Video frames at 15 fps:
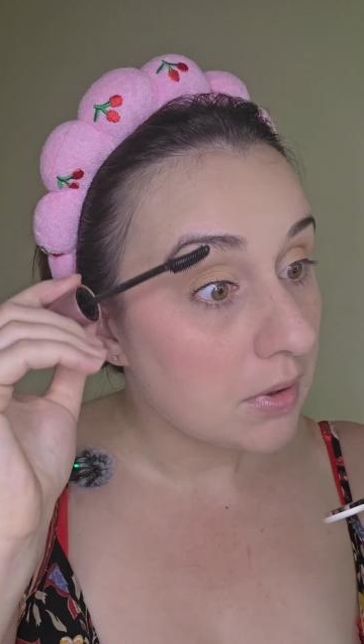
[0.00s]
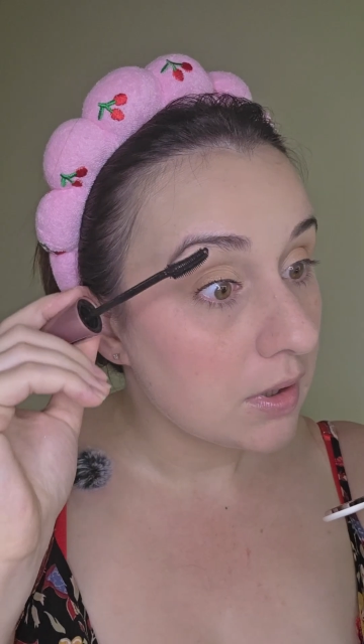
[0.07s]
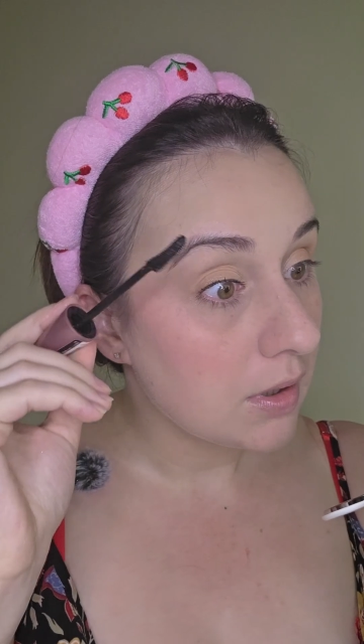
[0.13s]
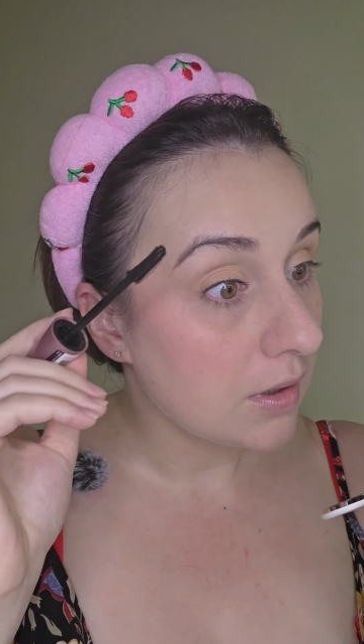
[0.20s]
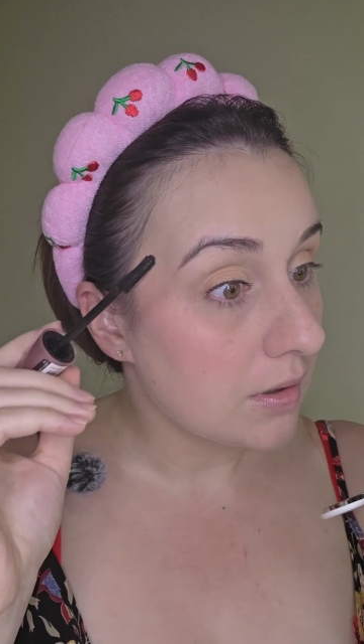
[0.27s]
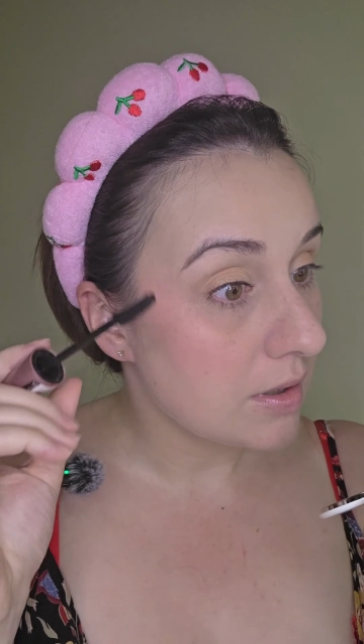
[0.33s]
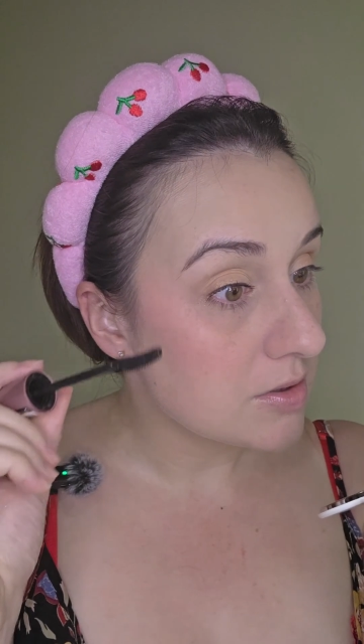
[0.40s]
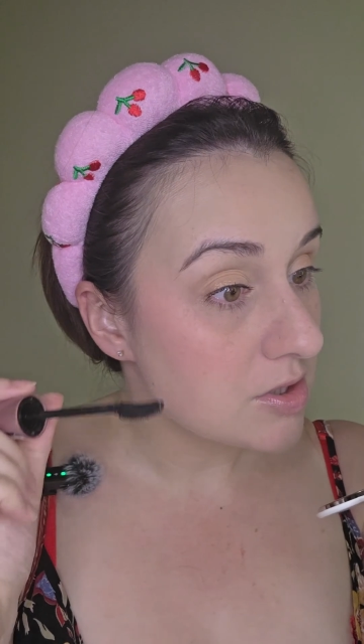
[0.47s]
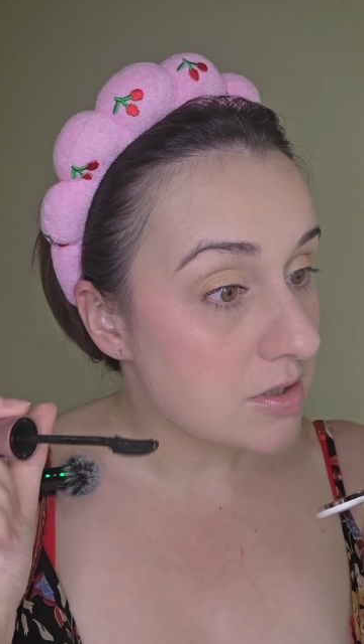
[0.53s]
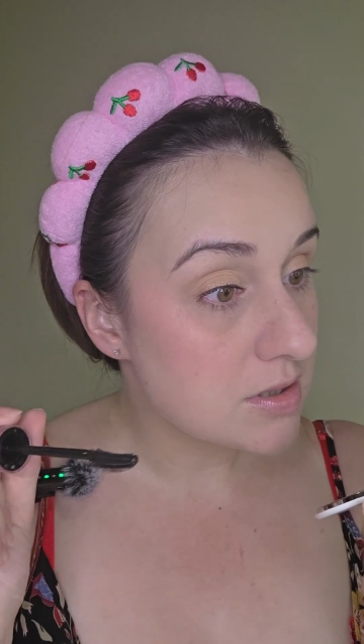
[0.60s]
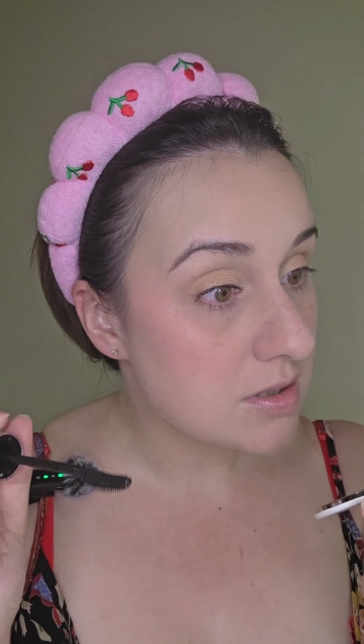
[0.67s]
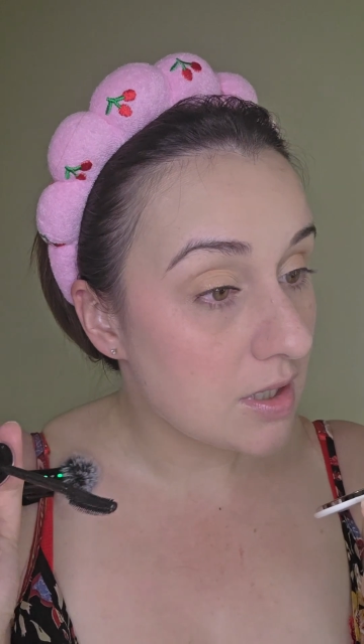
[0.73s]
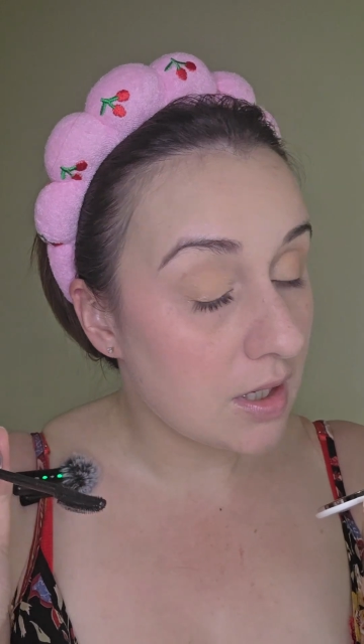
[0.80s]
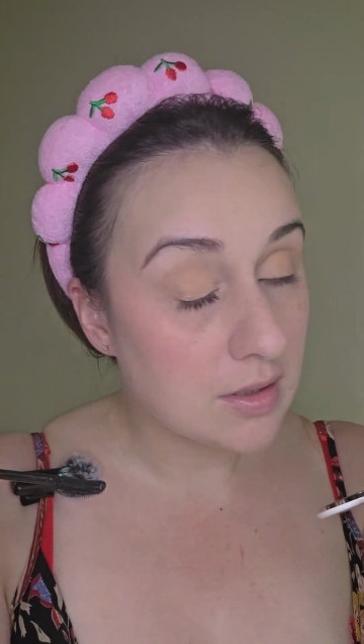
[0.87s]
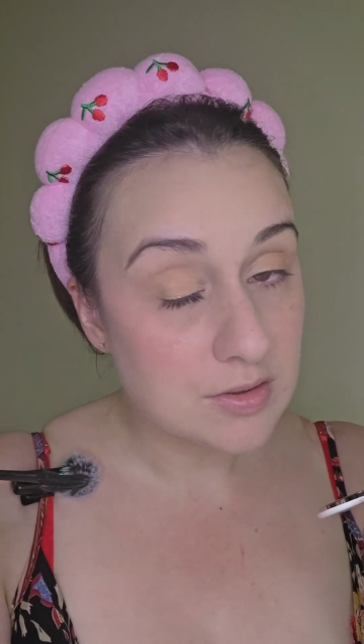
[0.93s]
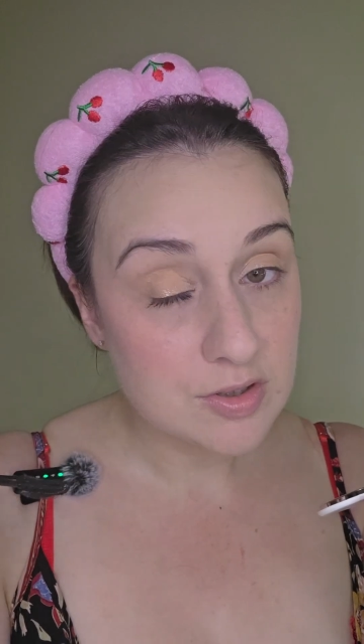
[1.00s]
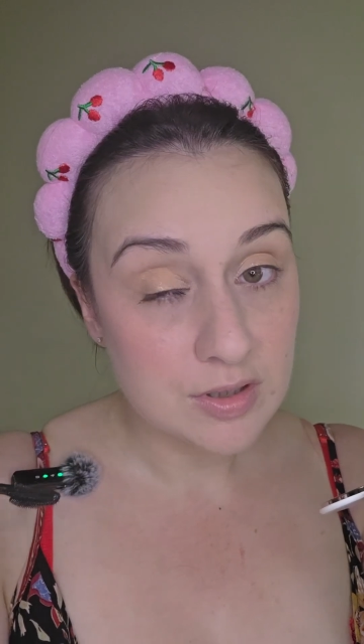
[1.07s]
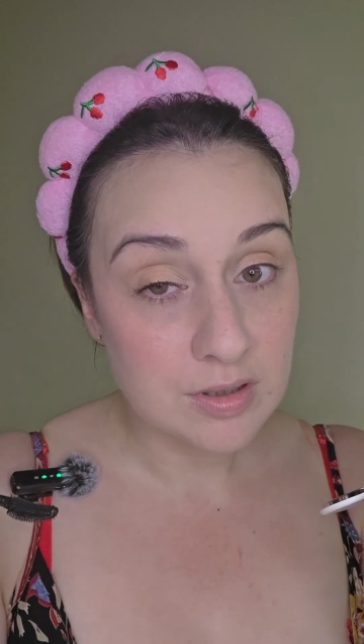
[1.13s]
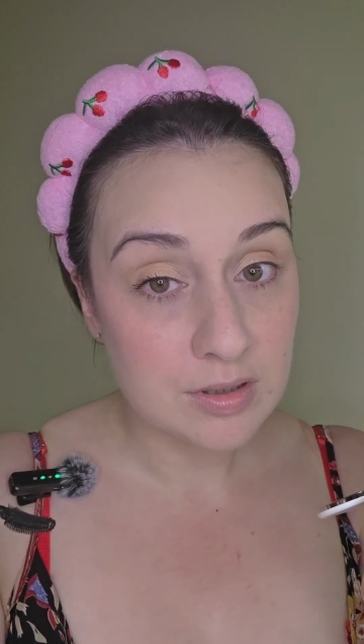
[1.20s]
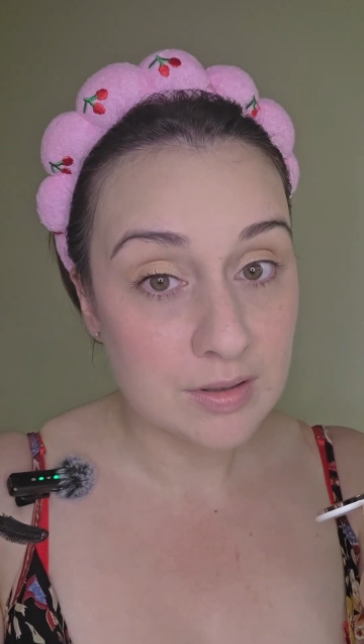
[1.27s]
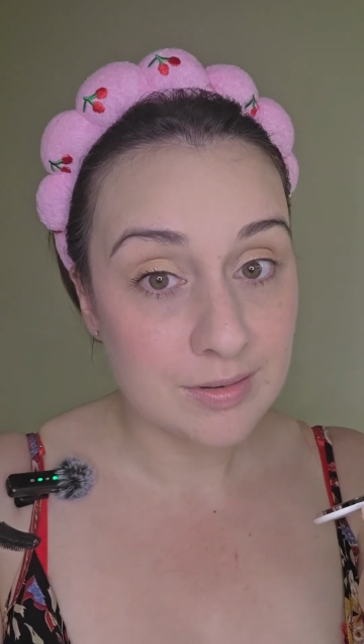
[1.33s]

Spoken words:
yeah, they're just such